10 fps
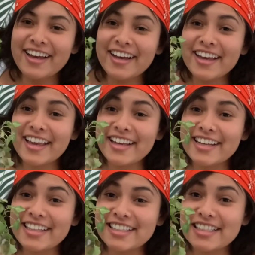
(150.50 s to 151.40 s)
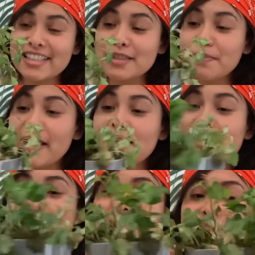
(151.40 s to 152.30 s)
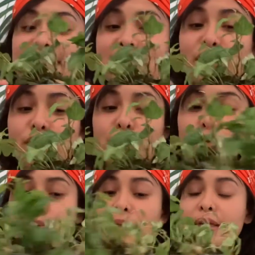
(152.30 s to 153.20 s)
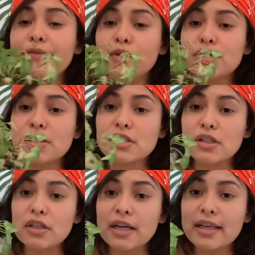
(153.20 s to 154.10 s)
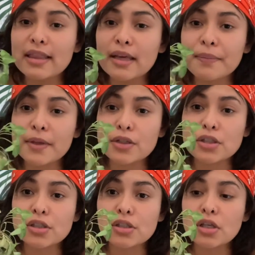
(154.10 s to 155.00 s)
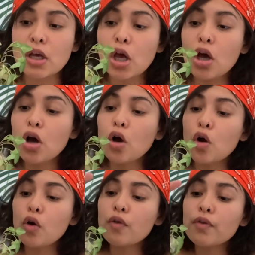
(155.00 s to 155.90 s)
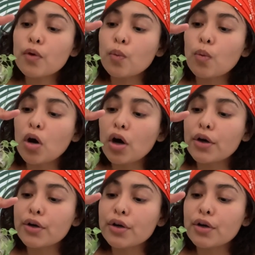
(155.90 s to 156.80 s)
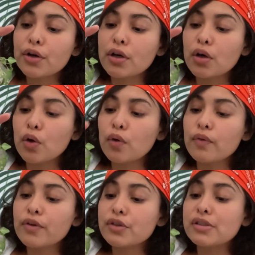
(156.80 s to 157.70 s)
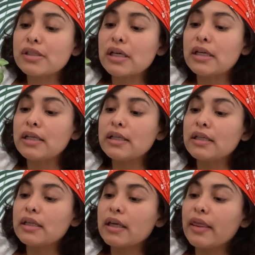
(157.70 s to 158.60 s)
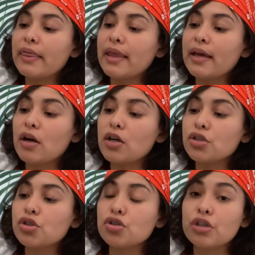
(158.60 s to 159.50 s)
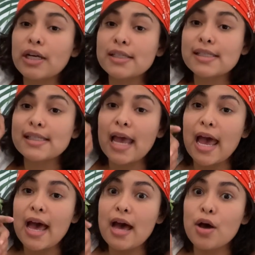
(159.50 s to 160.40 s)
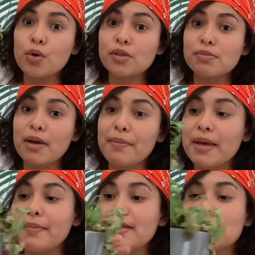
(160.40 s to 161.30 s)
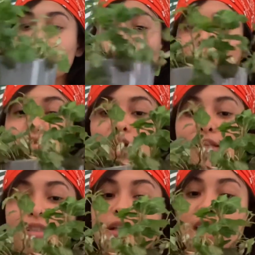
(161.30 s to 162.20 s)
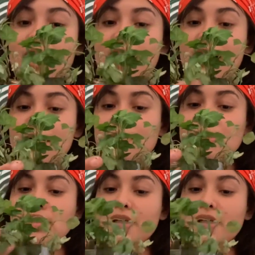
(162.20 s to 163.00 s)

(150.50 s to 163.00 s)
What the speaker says: Again, he did his best. They did grow. But if you just look at them, they're just overwatered, oversunned. They are stressed out. My babies are stressed out.